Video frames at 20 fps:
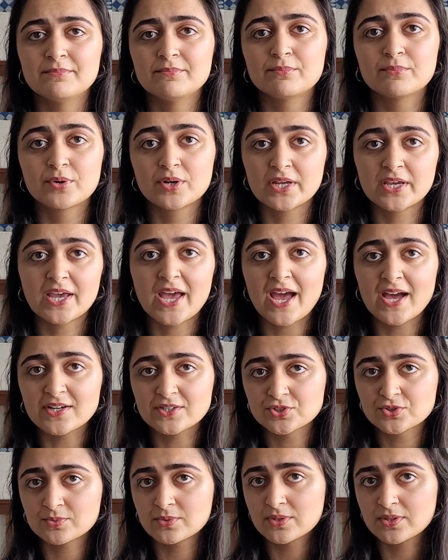pretty
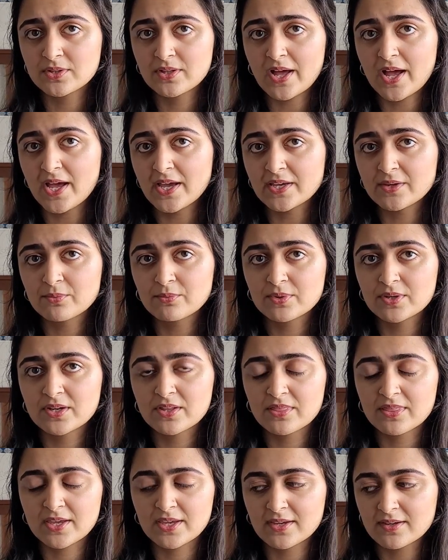casual, I would
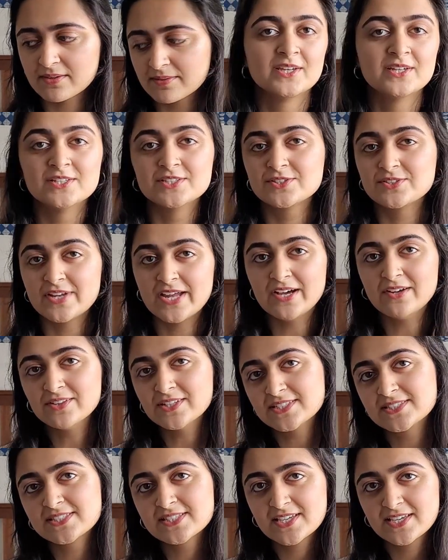think. So now
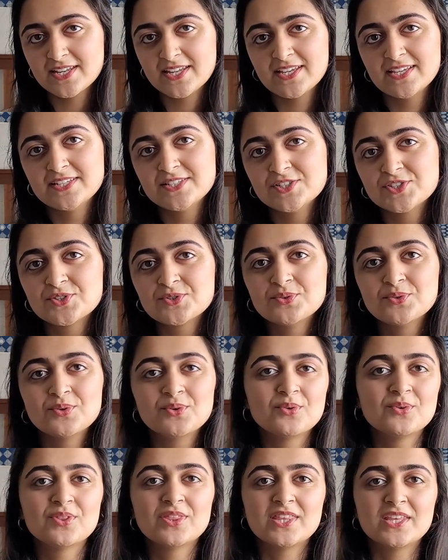let's get
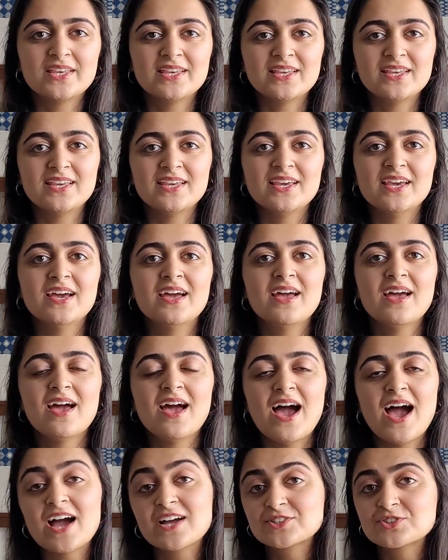into the
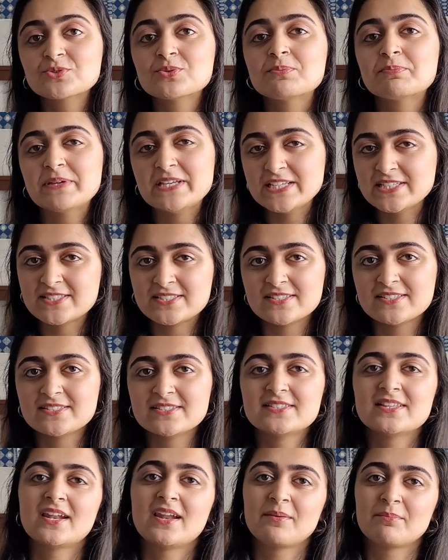actual pieces
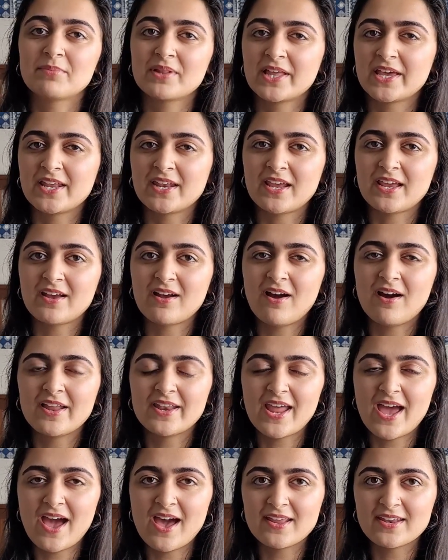that I'm planning on
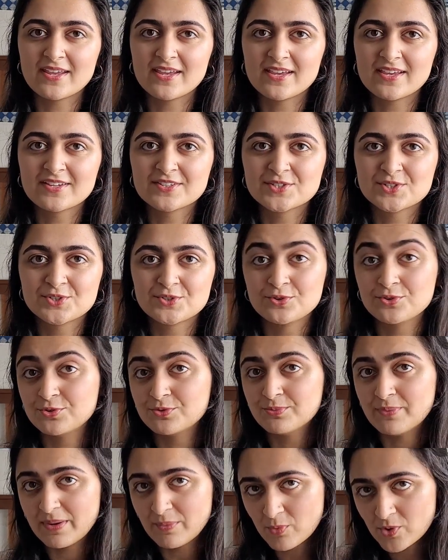adding to
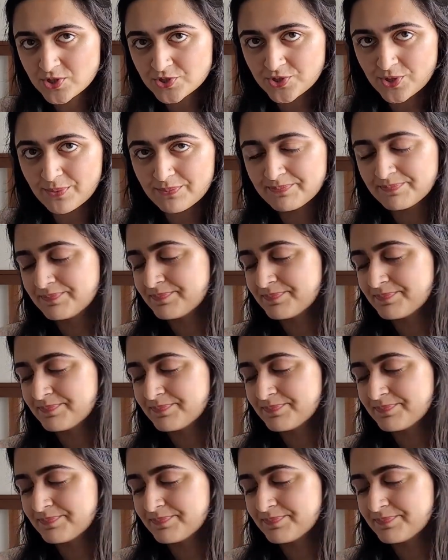my wardrobe.